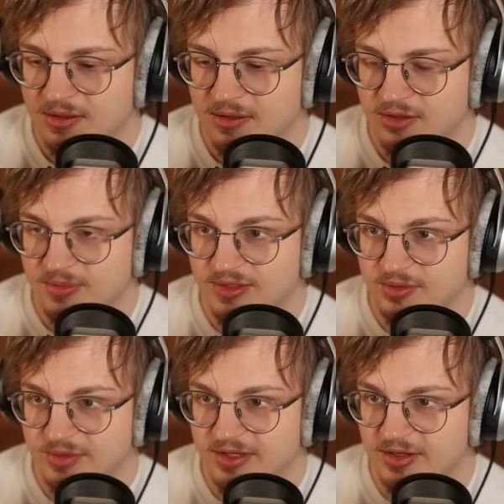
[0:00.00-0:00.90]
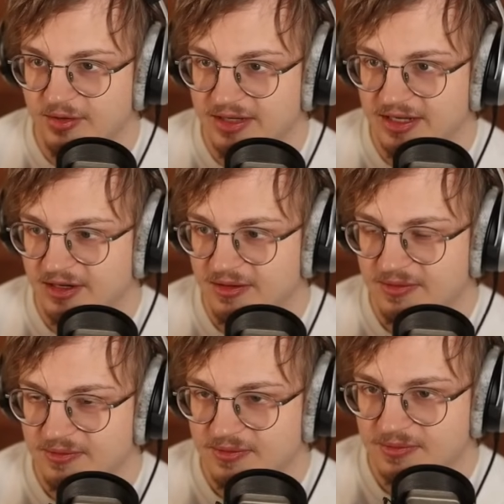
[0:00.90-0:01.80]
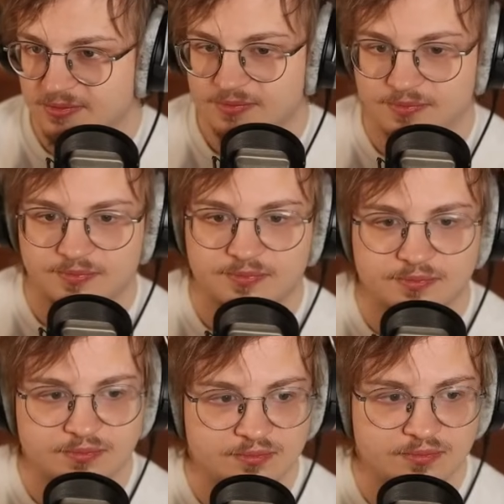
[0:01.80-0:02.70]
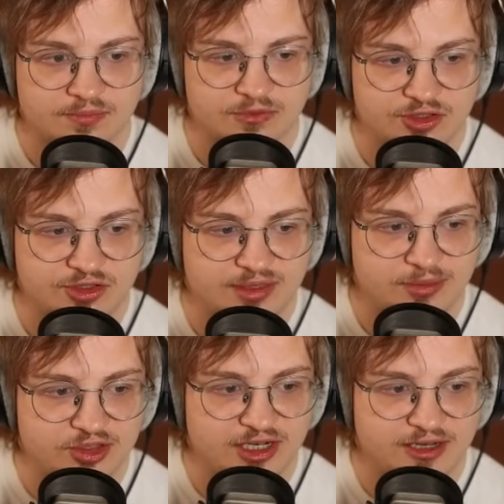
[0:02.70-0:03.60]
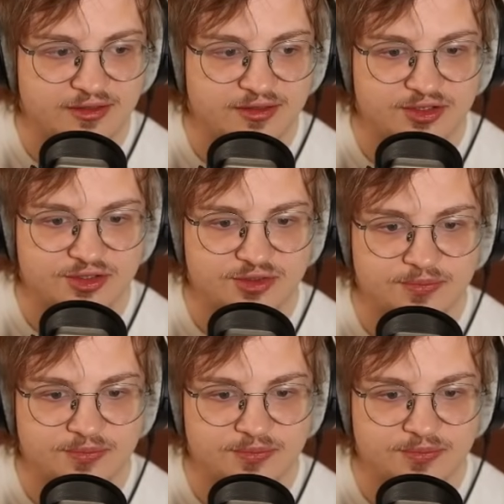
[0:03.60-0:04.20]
Which means we can go here. Just double checking this.